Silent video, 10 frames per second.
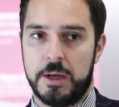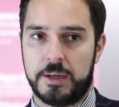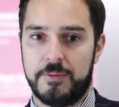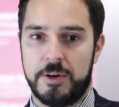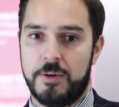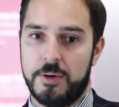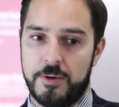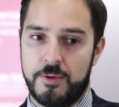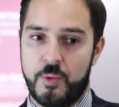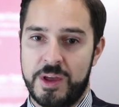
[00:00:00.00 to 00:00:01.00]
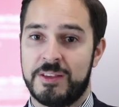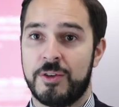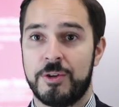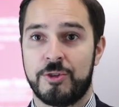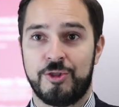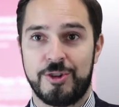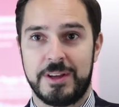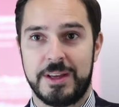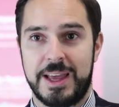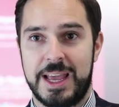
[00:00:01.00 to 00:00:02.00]
kind of you know research
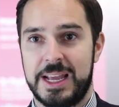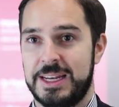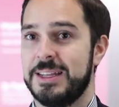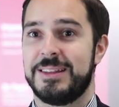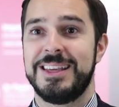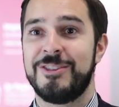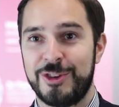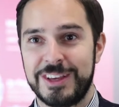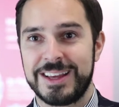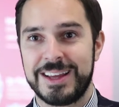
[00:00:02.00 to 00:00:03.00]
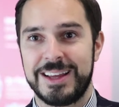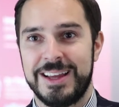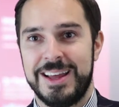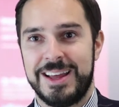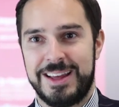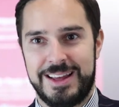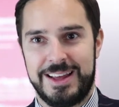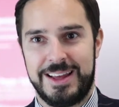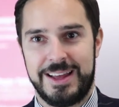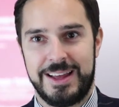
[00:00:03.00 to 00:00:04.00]
uh, and teaching
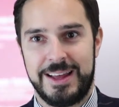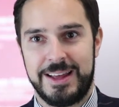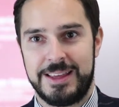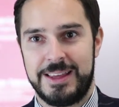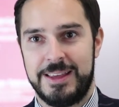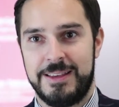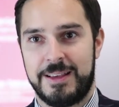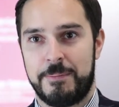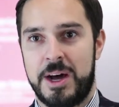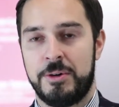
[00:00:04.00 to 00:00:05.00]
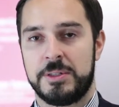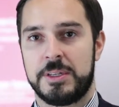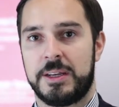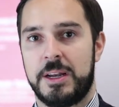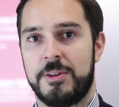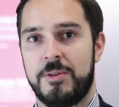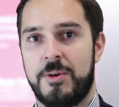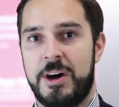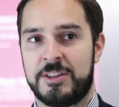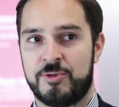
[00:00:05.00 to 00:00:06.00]
uh, is about kind of you
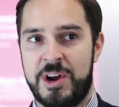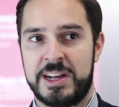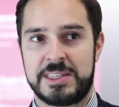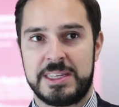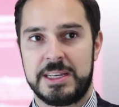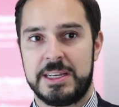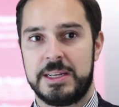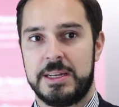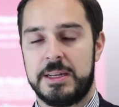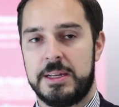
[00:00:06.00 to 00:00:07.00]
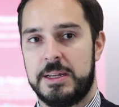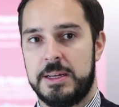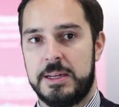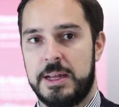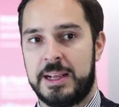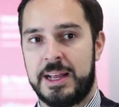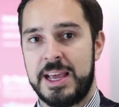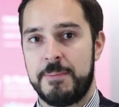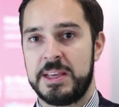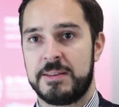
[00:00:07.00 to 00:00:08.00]
know attracting
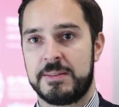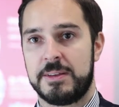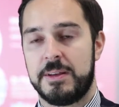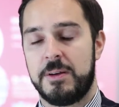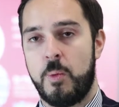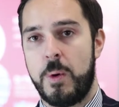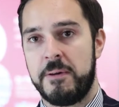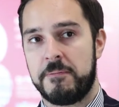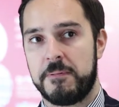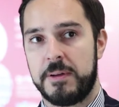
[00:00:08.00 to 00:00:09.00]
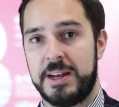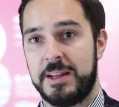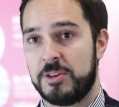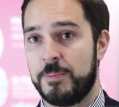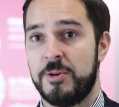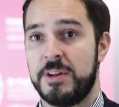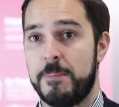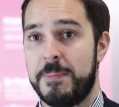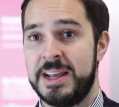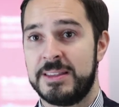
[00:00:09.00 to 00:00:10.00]
academics with an entrepreneurial
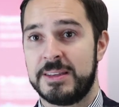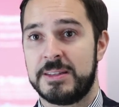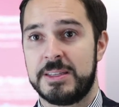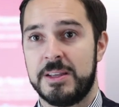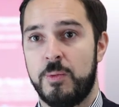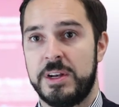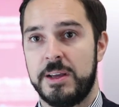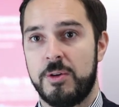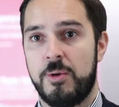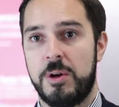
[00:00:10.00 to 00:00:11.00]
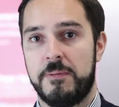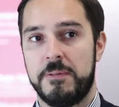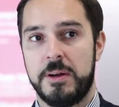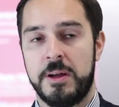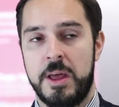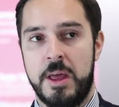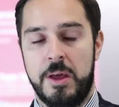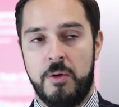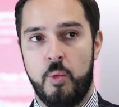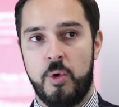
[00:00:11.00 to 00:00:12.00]
mindset with the goal of
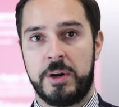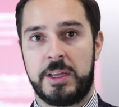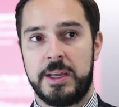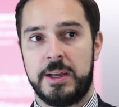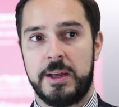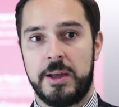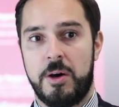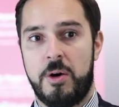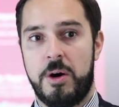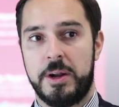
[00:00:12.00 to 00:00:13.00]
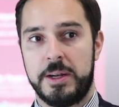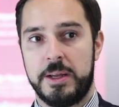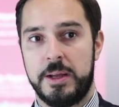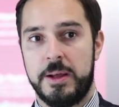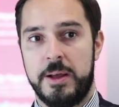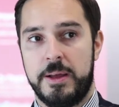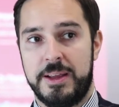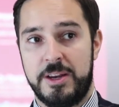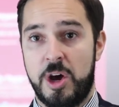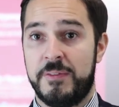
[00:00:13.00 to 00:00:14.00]
working uh, on uh,
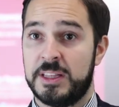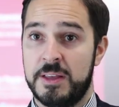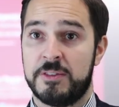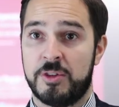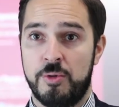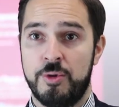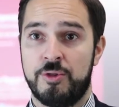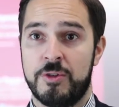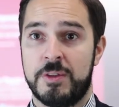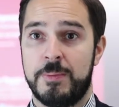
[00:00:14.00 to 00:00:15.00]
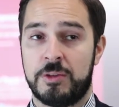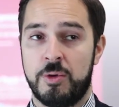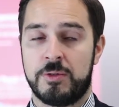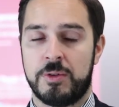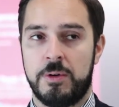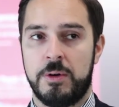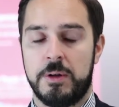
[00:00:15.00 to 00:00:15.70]
innovative solutions, but also